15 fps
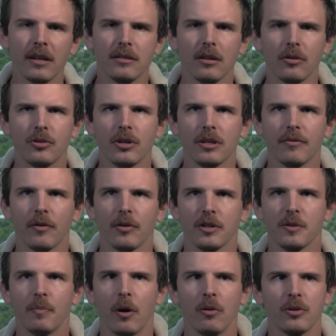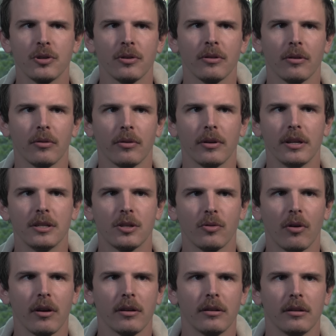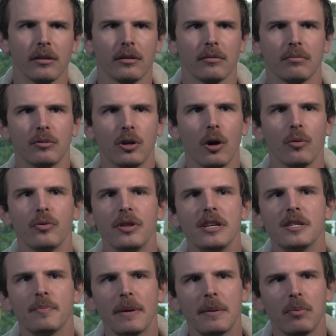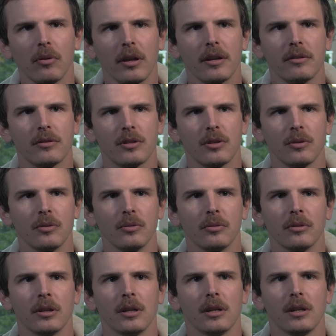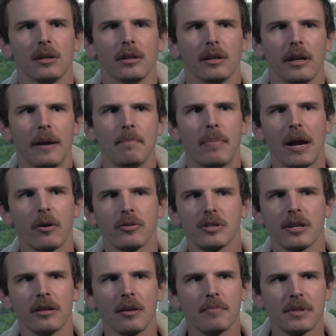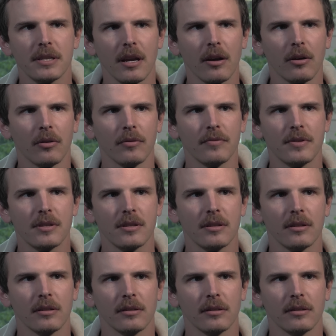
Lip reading: it's all just for exposure, or he's trying to goad these people into embarrassing themselves. At